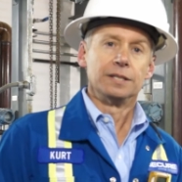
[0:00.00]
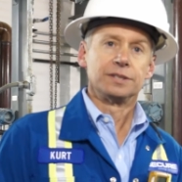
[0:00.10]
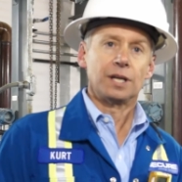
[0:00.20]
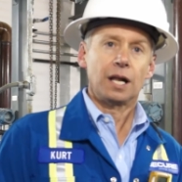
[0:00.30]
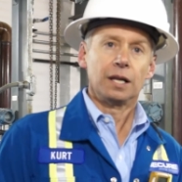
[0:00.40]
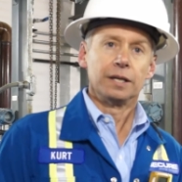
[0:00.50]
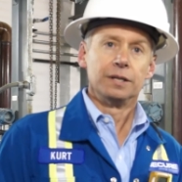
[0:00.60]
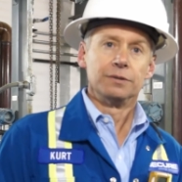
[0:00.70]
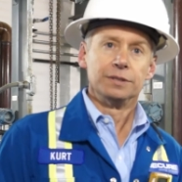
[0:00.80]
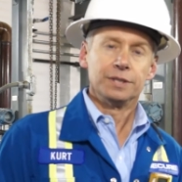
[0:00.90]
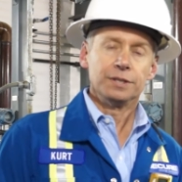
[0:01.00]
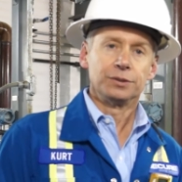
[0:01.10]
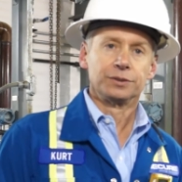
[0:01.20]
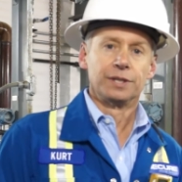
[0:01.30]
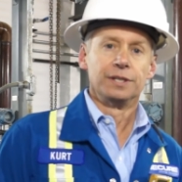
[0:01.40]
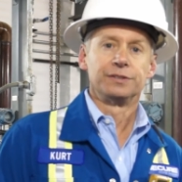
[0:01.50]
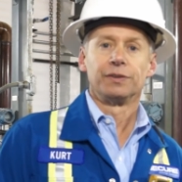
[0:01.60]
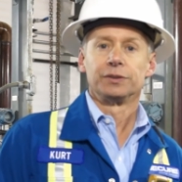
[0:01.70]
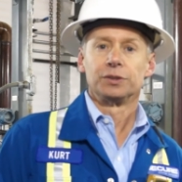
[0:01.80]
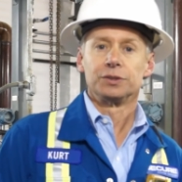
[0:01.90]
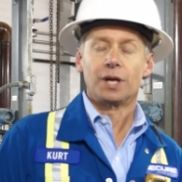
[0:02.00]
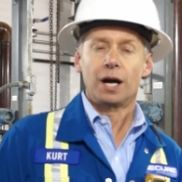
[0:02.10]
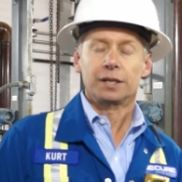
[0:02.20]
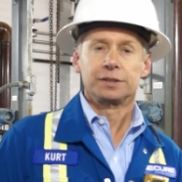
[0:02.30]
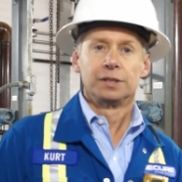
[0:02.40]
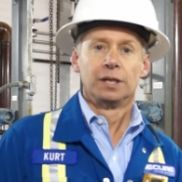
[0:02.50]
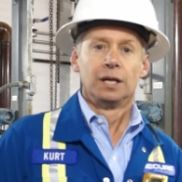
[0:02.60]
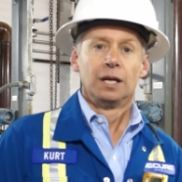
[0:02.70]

and solid and residuals in these filter socks,